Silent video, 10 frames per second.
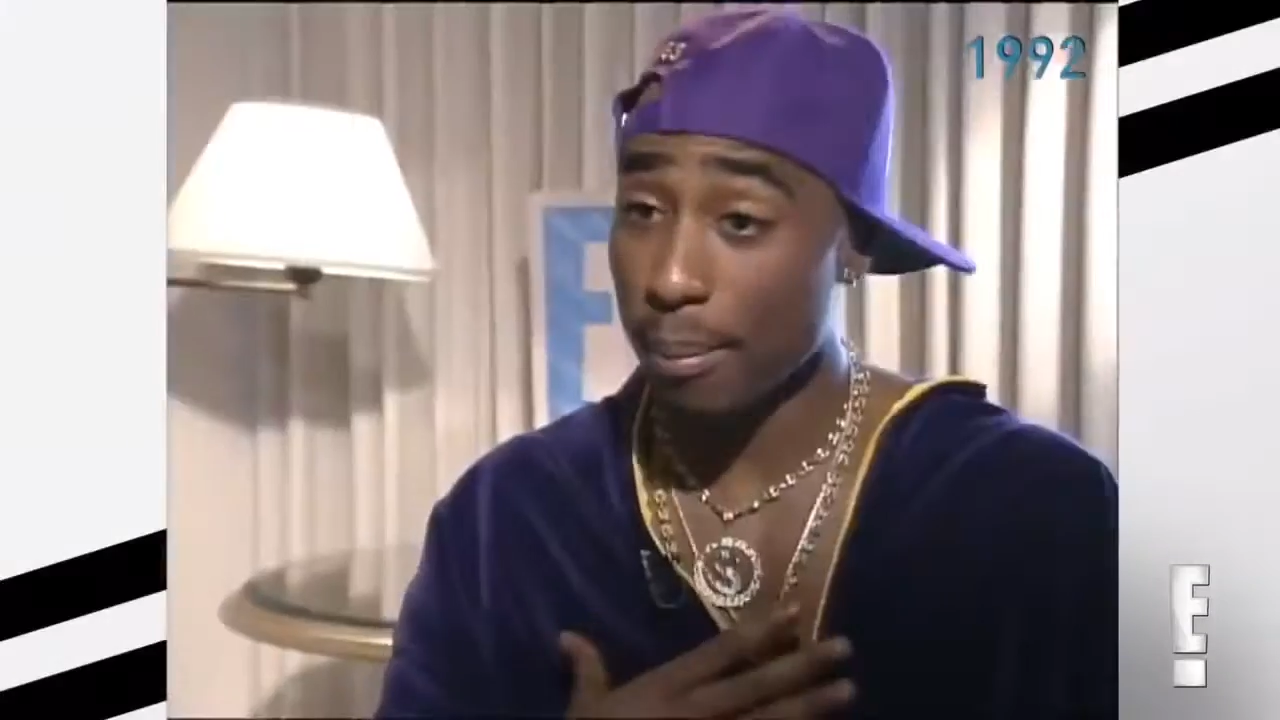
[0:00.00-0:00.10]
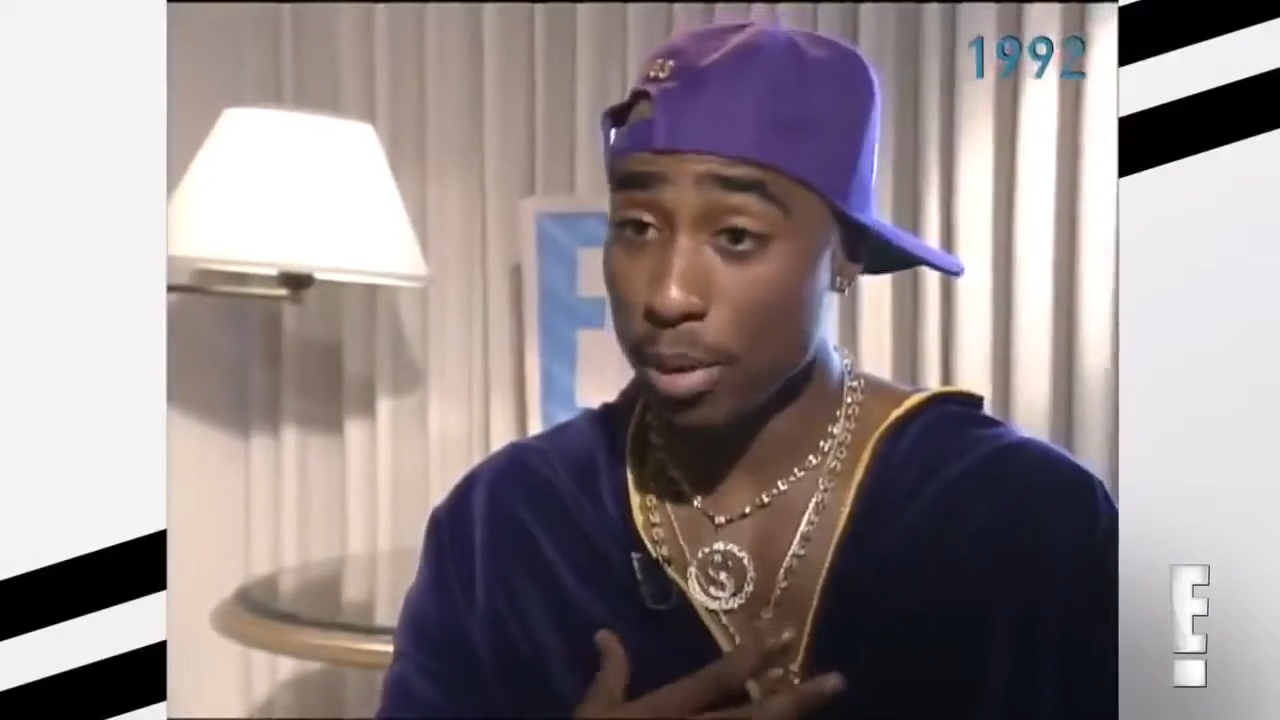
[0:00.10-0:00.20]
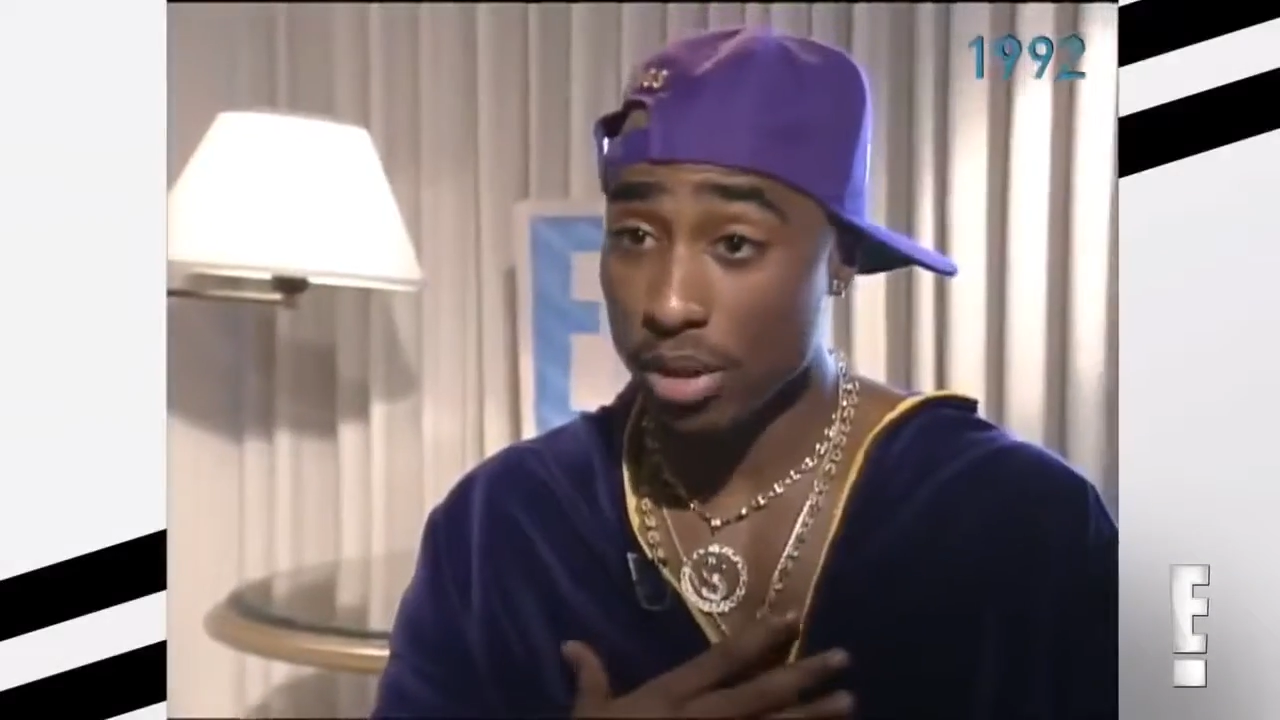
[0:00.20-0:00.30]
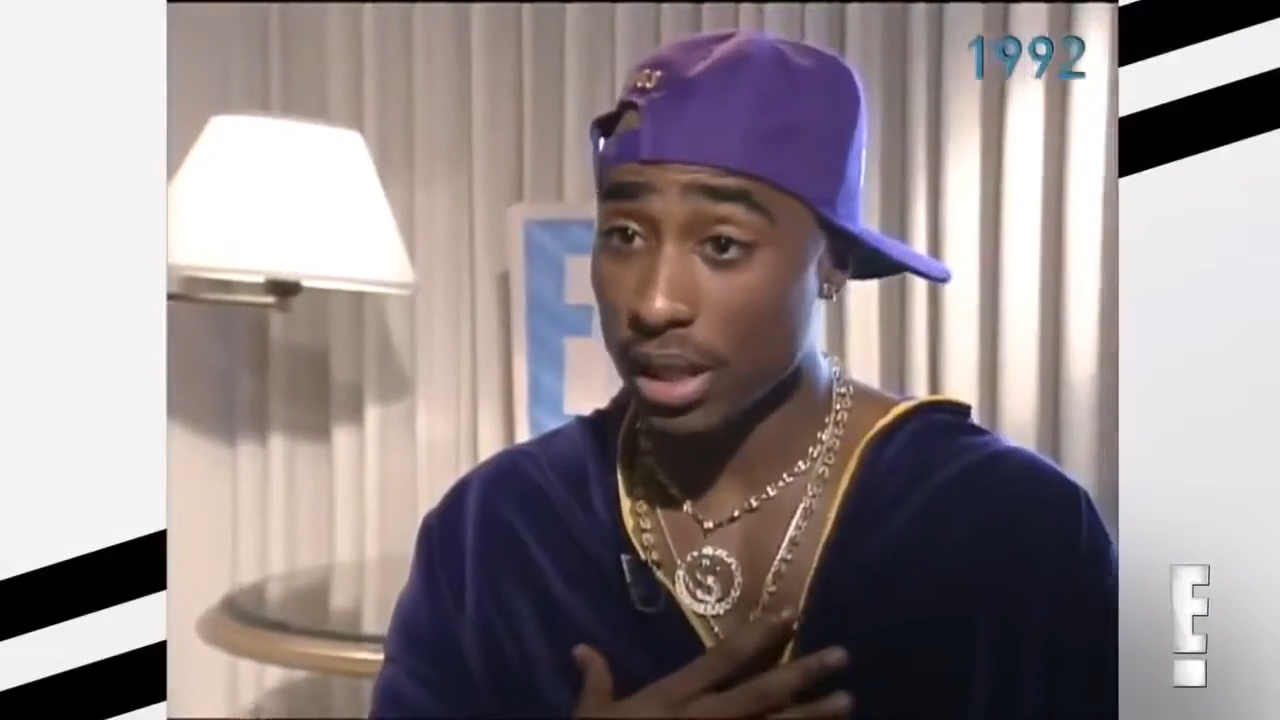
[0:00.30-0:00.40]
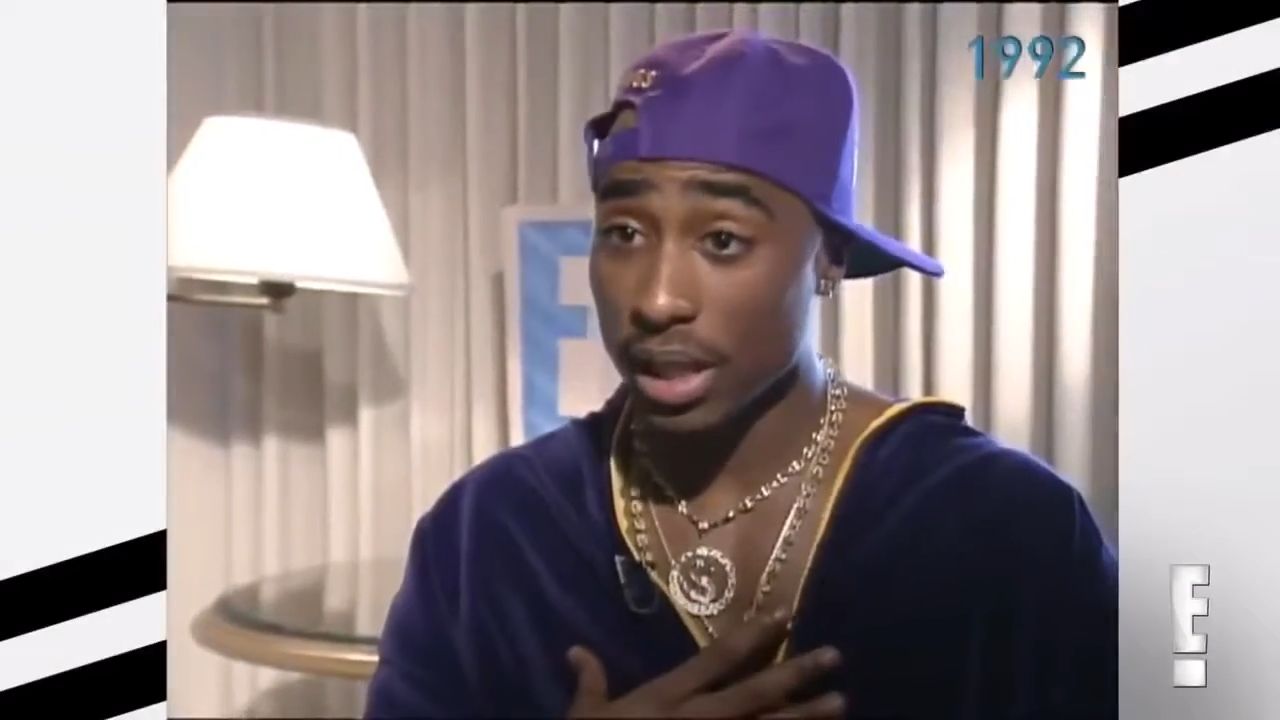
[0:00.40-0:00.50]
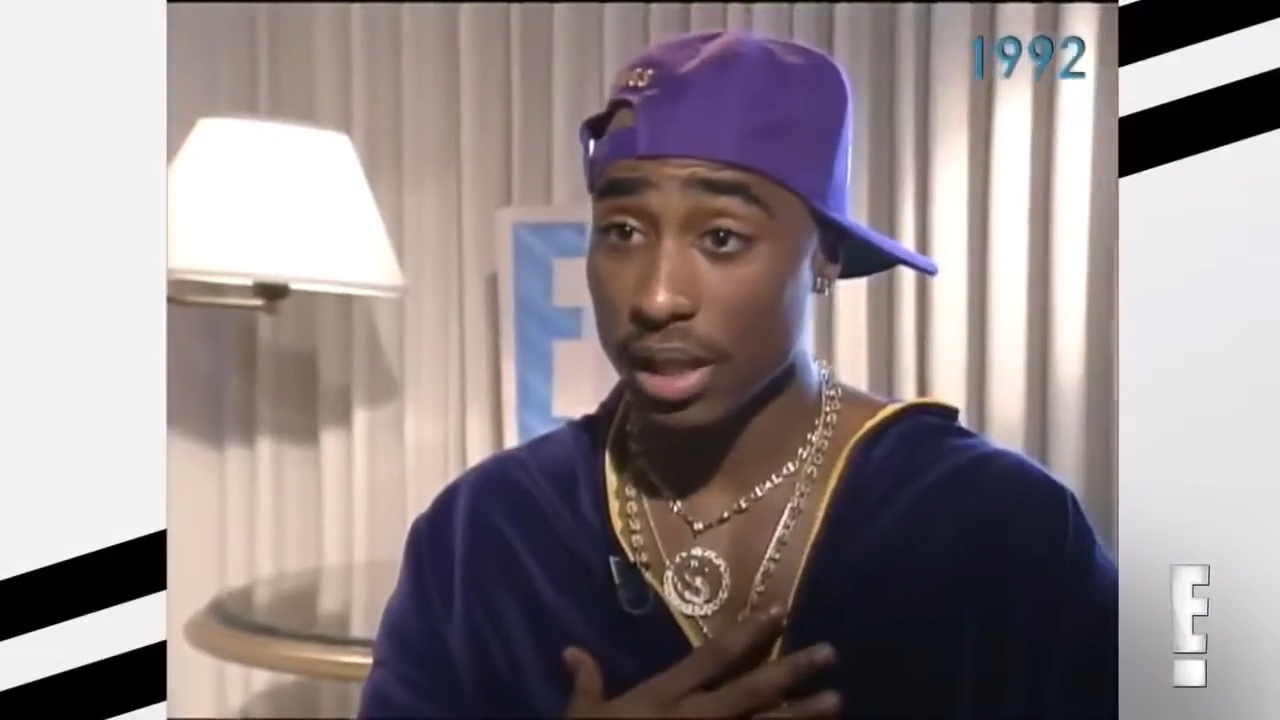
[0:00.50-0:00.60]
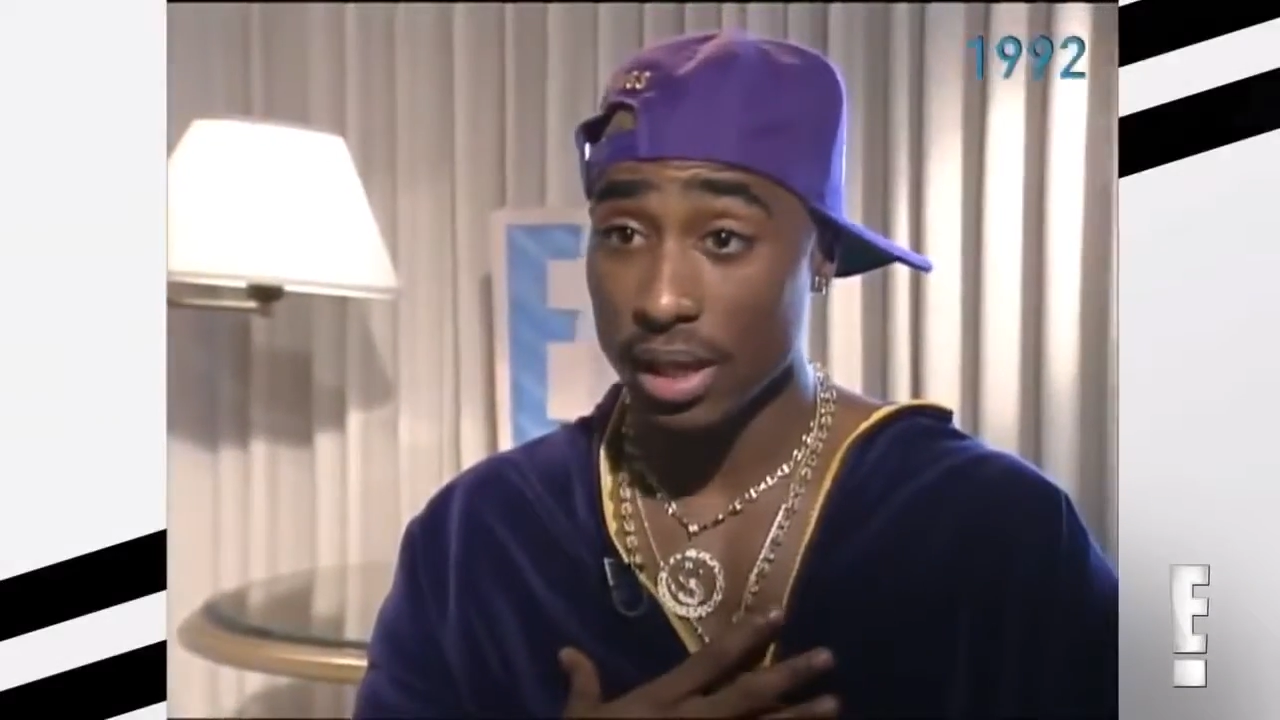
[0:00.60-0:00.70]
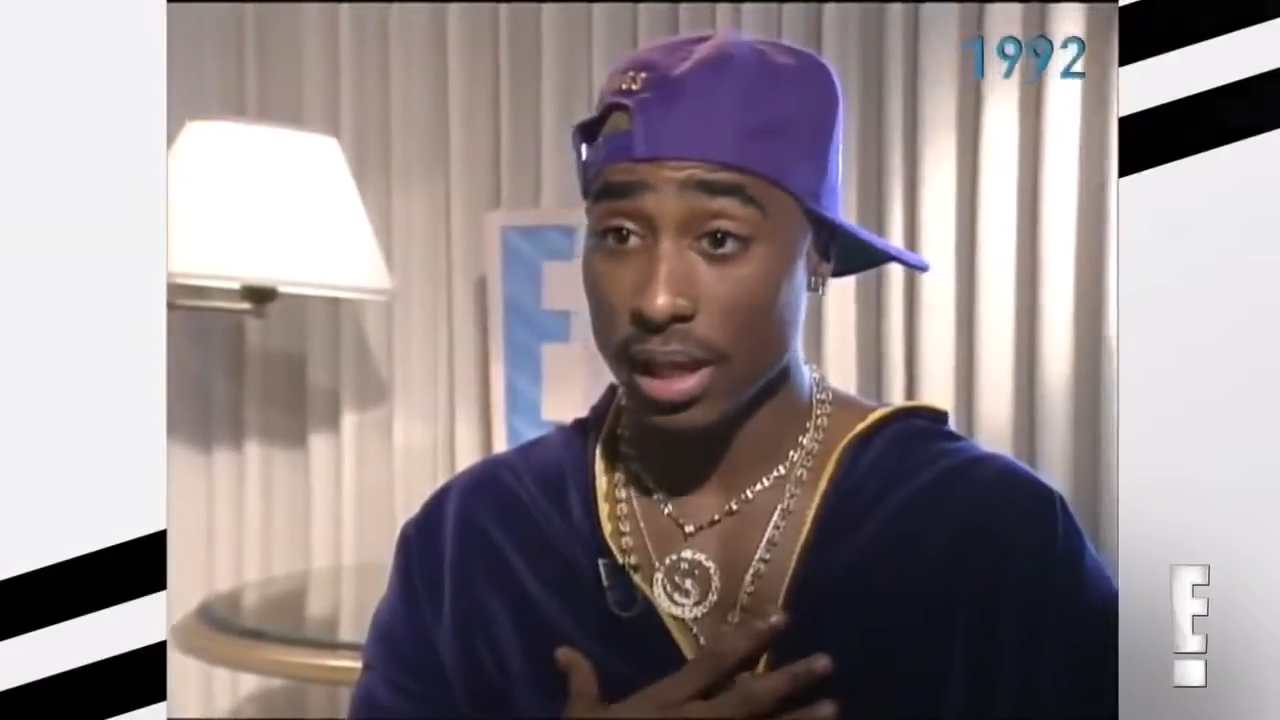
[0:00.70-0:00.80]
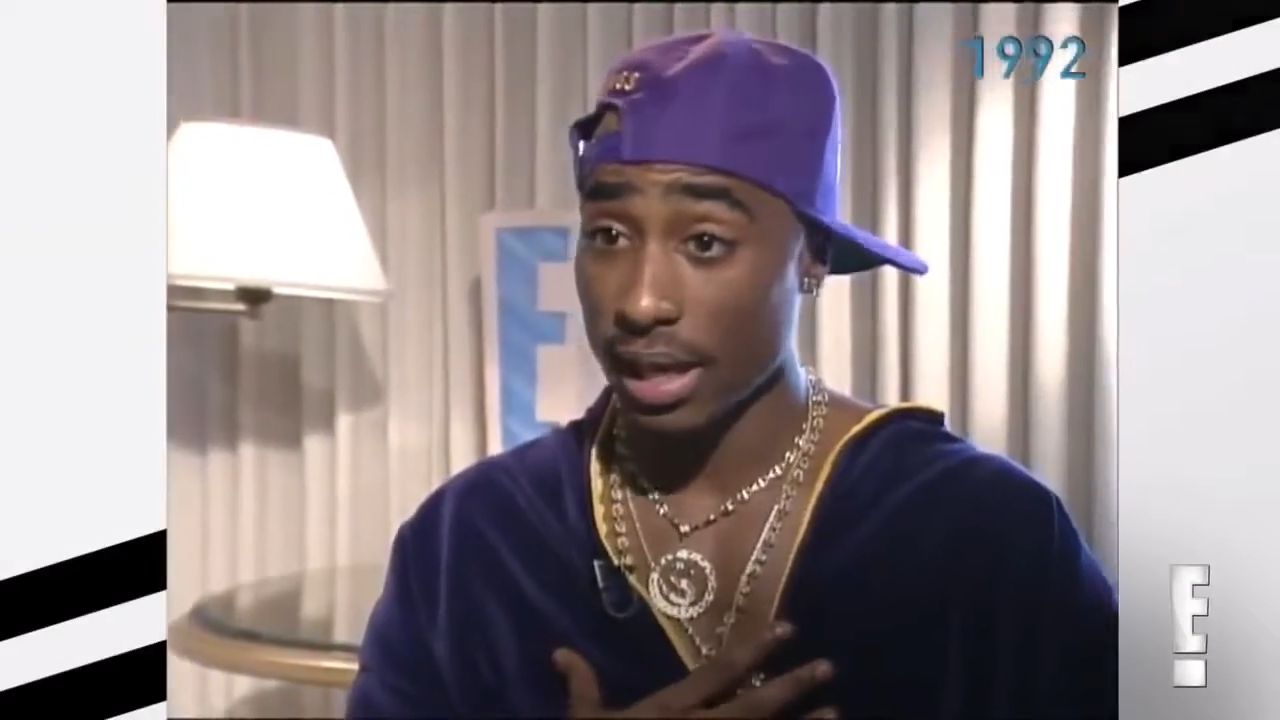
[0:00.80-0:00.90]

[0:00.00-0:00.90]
my music,